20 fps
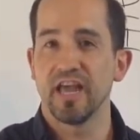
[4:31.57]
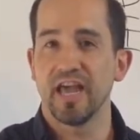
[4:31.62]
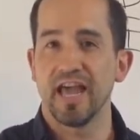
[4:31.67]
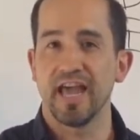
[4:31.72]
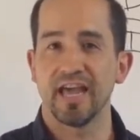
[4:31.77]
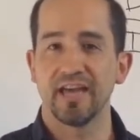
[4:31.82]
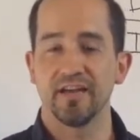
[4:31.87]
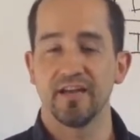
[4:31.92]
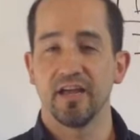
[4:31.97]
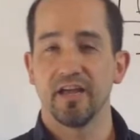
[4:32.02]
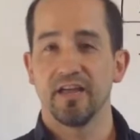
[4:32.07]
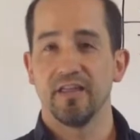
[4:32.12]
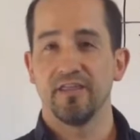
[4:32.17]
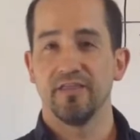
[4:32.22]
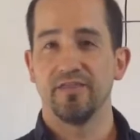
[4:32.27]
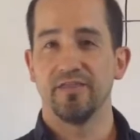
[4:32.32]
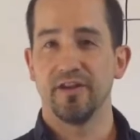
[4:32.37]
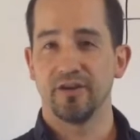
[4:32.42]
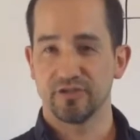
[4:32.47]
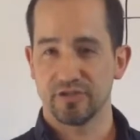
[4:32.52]
And
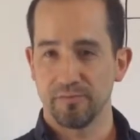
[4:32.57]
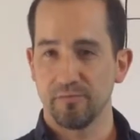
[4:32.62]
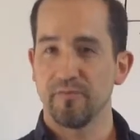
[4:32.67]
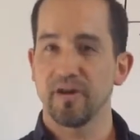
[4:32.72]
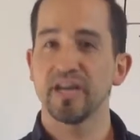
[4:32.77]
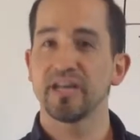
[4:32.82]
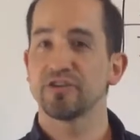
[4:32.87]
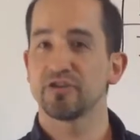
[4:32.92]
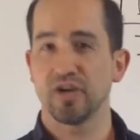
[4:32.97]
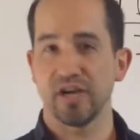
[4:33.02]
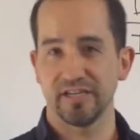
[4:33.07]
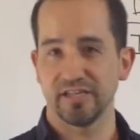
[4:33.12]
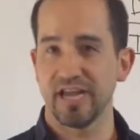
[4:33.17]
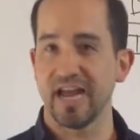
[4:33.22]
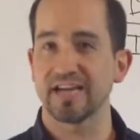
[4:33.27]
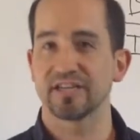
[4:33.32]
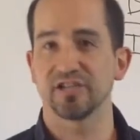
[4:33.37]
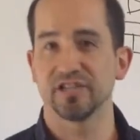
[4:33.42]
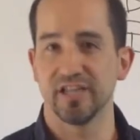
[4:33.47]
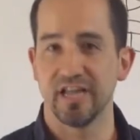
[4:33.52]
there's a money
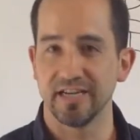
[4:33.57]
transaction